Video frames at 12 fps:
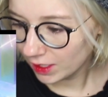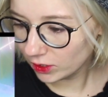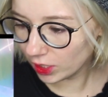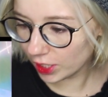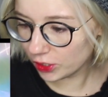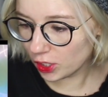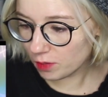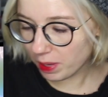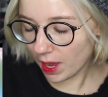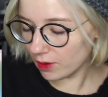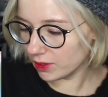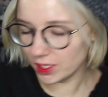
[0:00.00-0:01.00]
Look at you
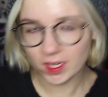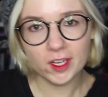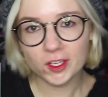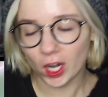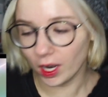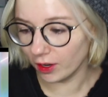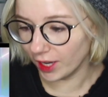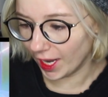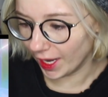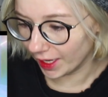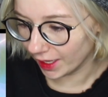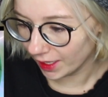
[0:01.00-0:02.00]
posing and
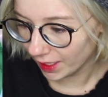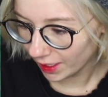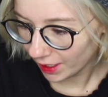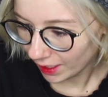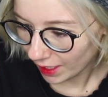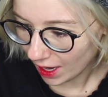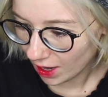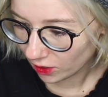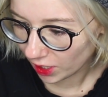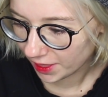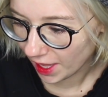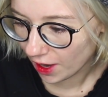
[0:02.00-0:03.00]
turning. Oh,
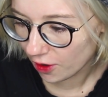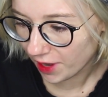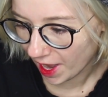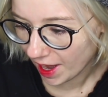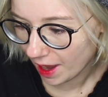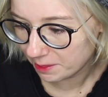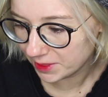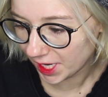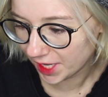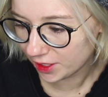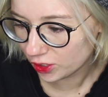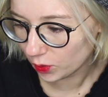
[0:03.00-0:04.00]
look at that. Okay, I'm
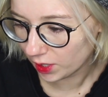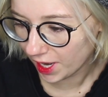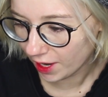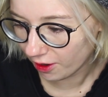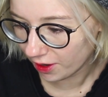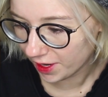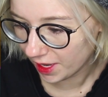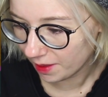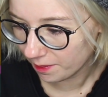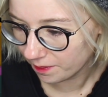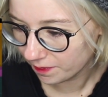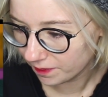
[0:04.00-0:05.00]
digging the short hair on
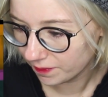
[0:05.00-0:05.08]
him.